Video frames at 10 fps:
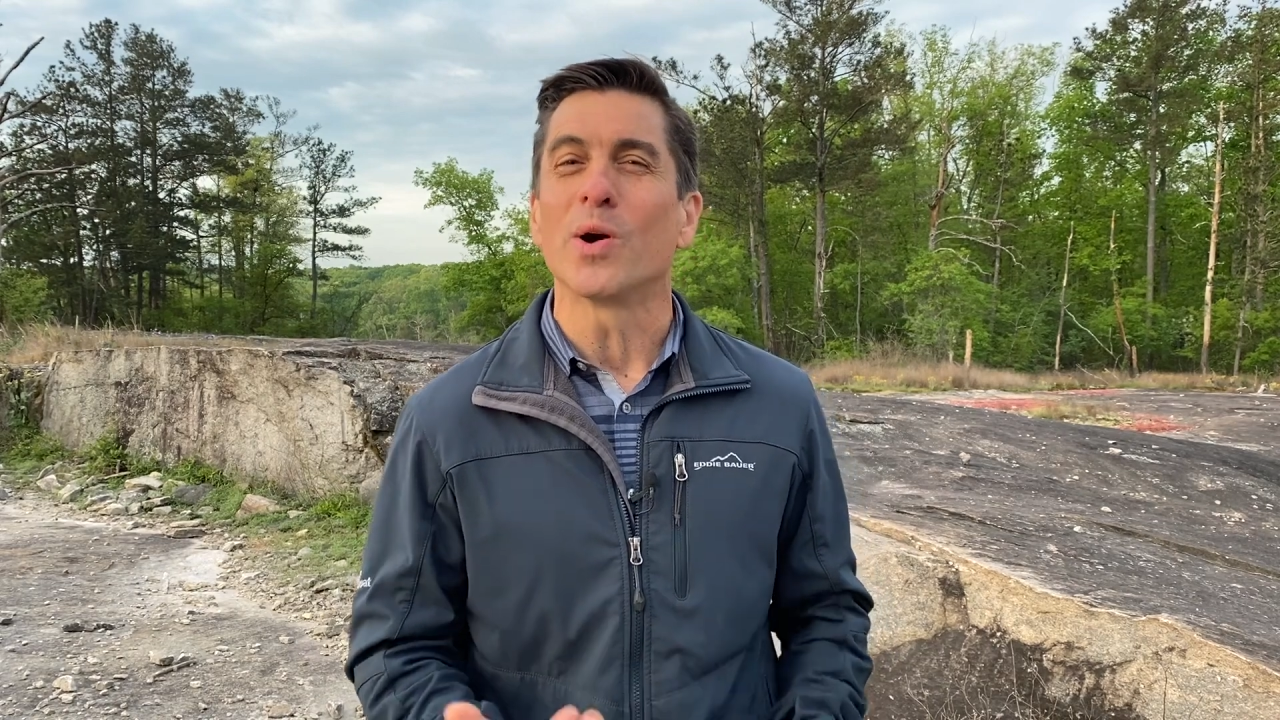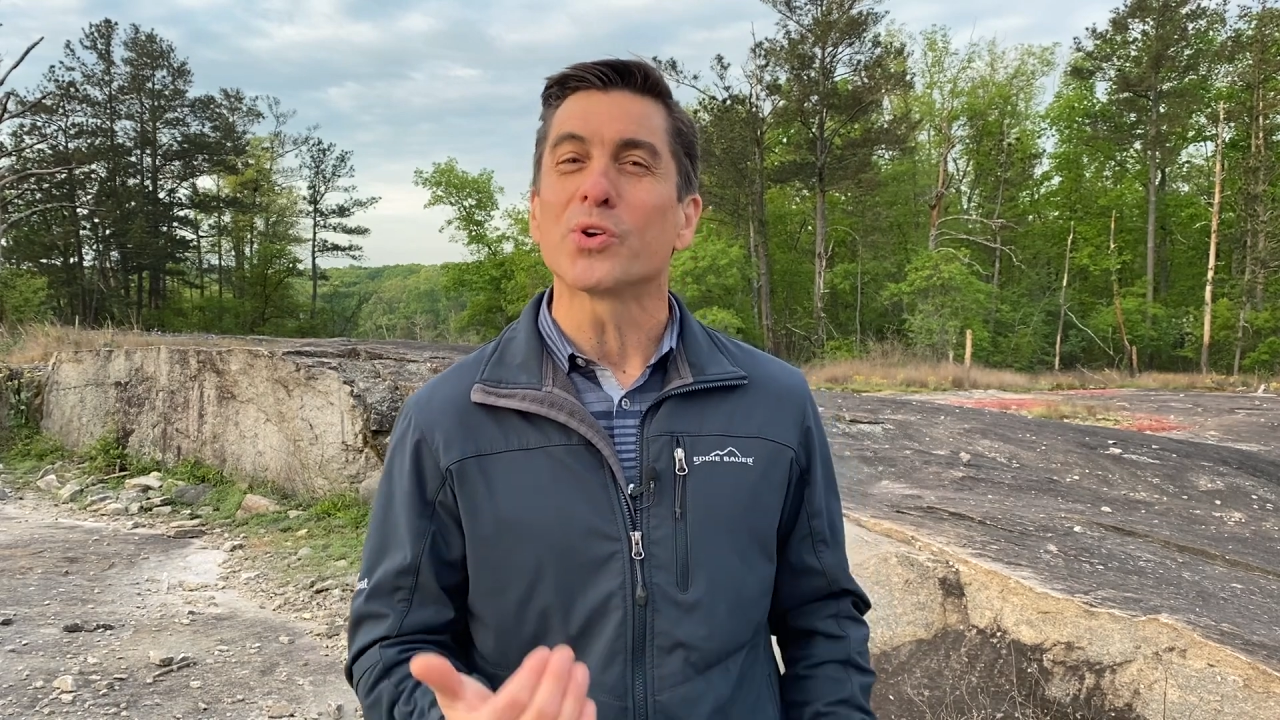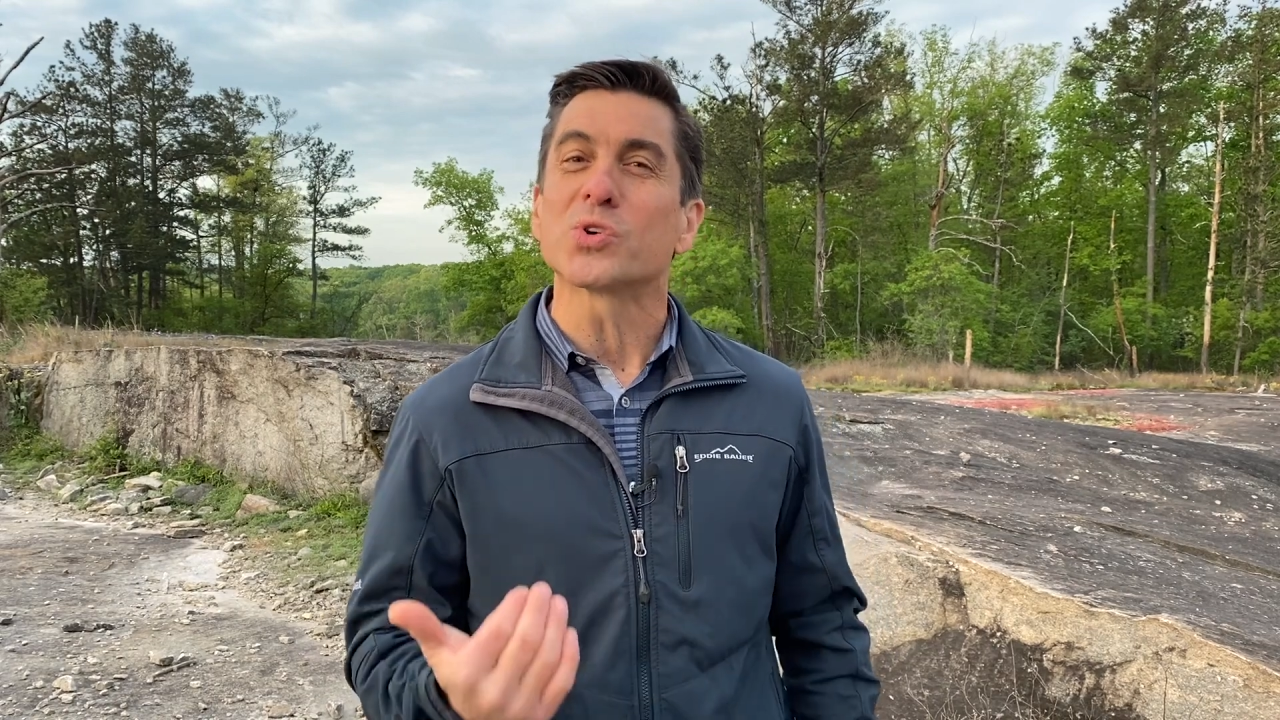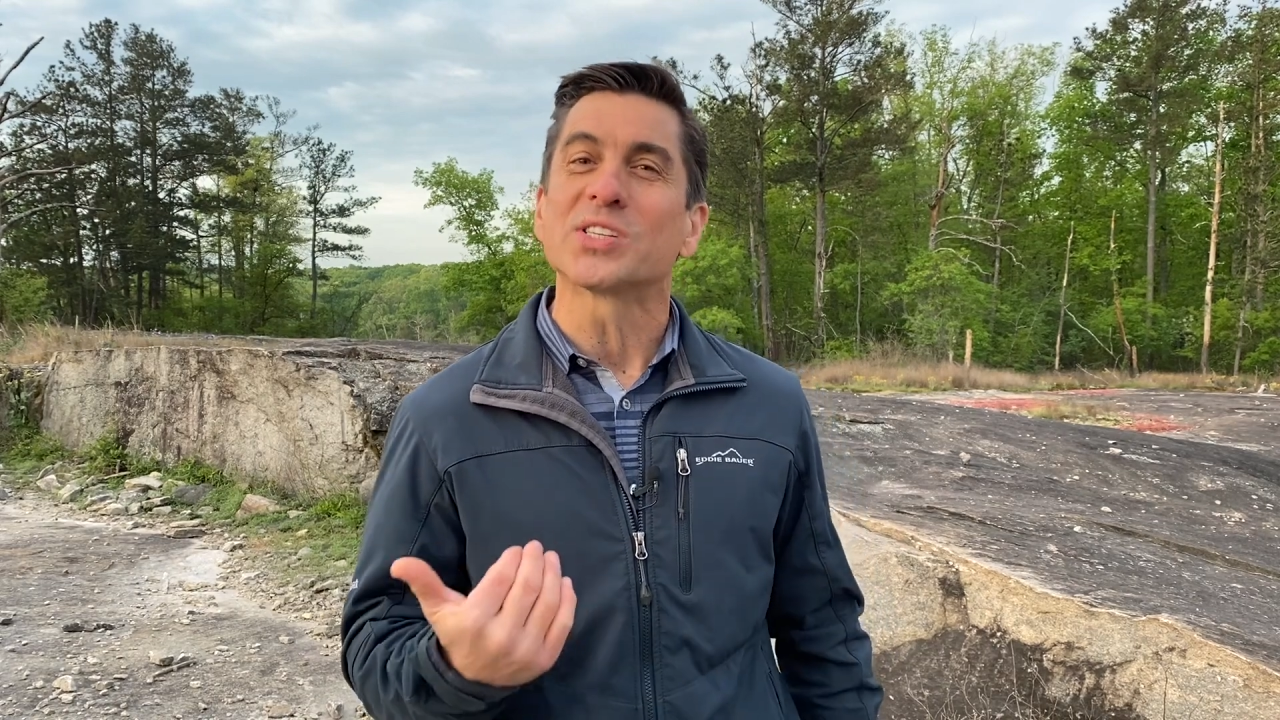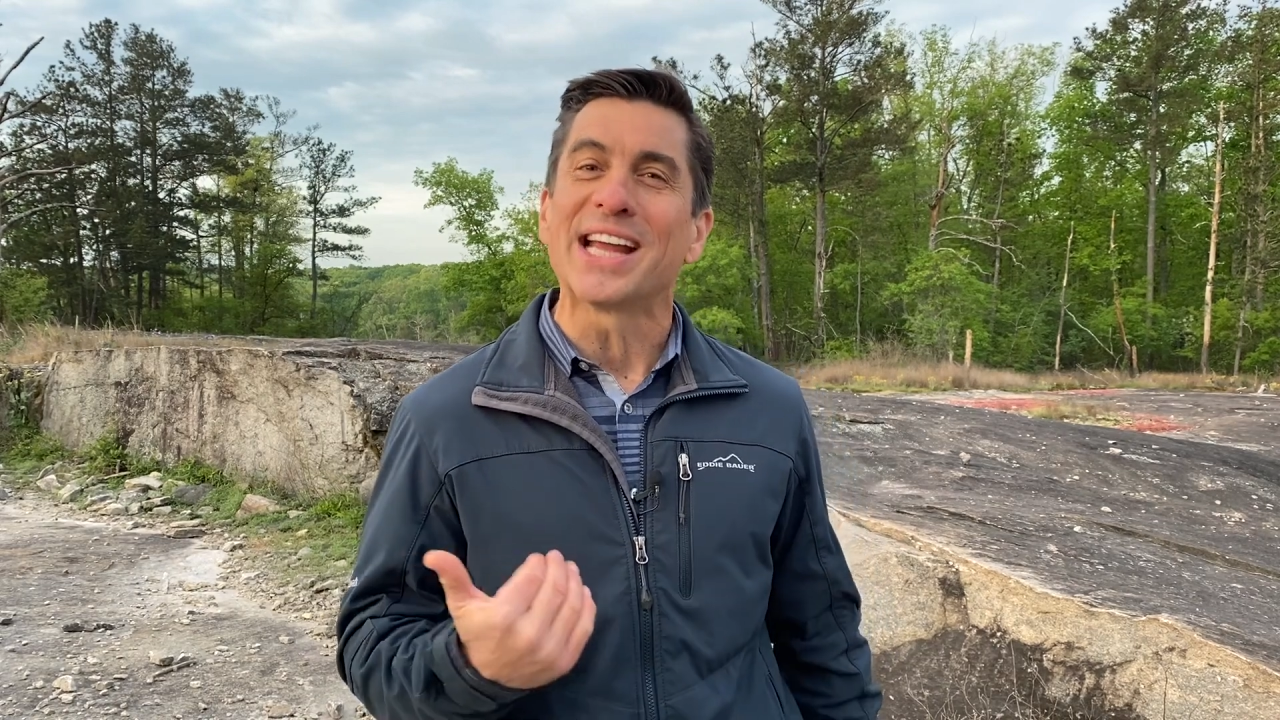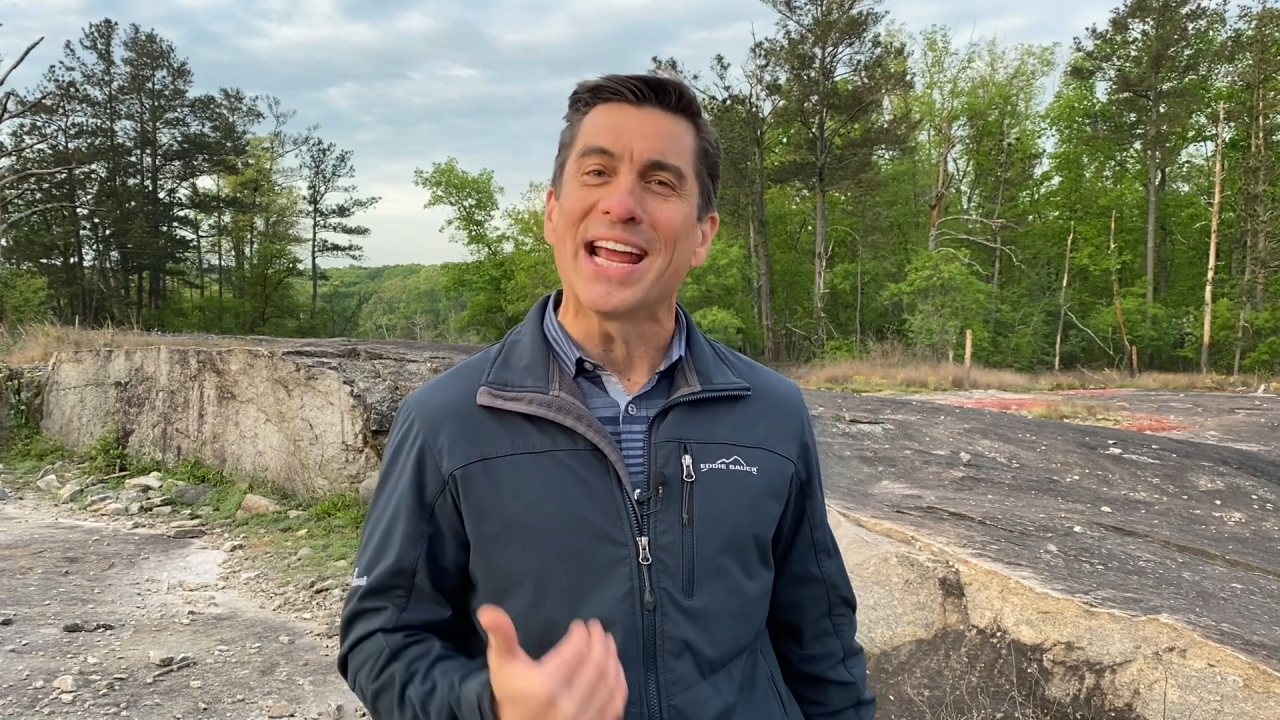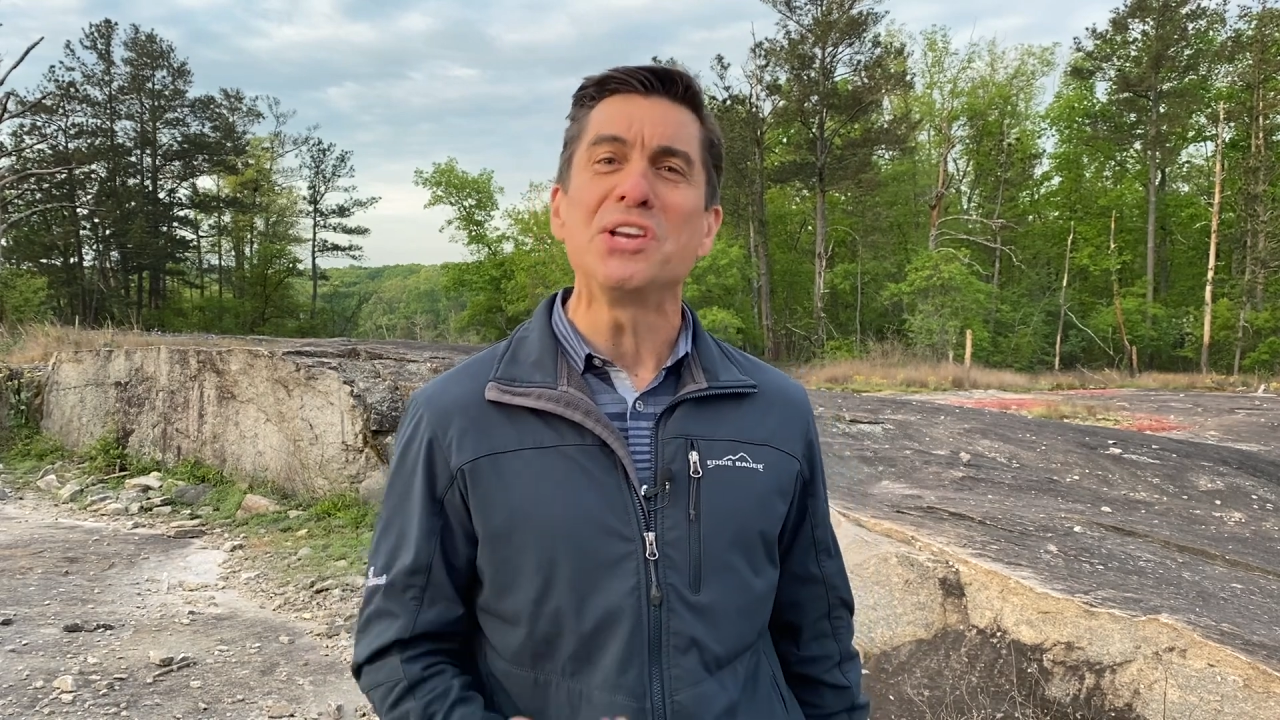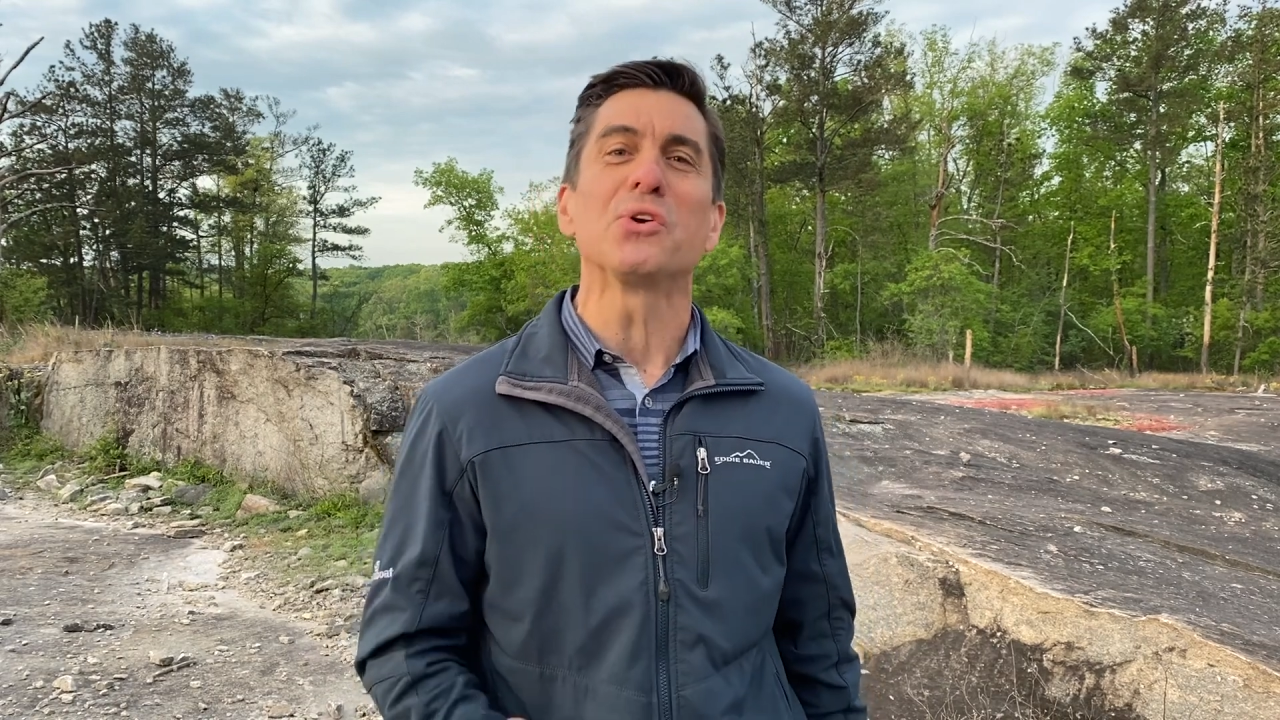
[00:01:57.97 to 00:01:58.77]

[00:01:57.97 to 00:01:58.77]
understand